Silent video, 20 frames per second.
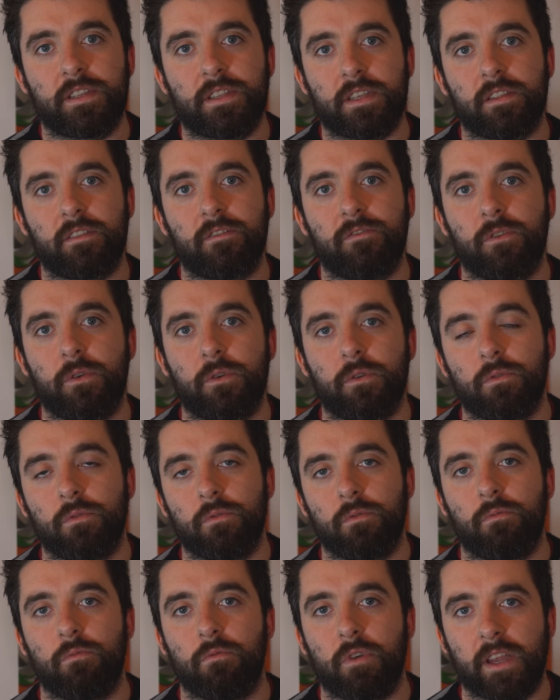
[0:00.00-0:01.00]
that's in the photo
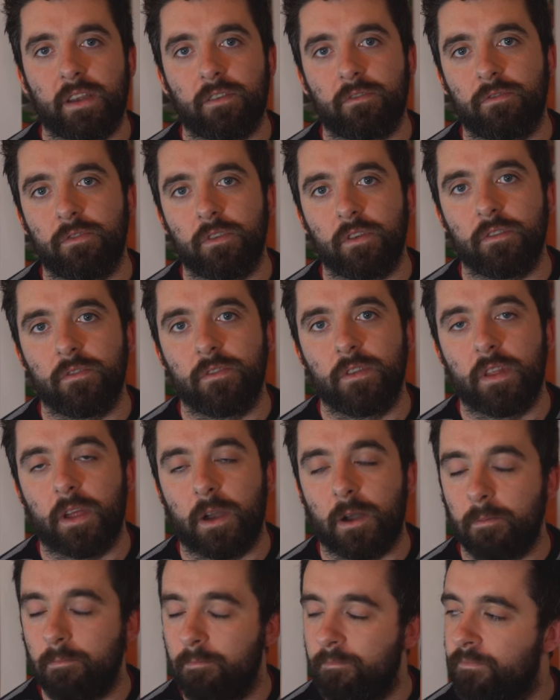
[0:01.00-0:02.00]
right in front of you
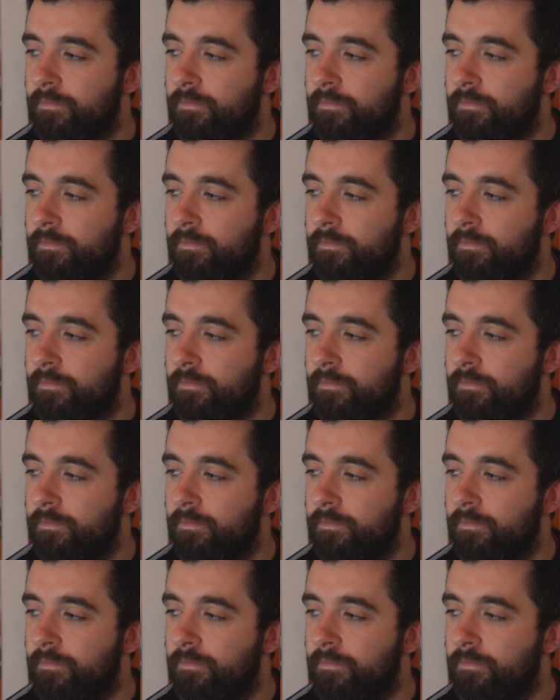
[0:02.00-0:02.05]
there.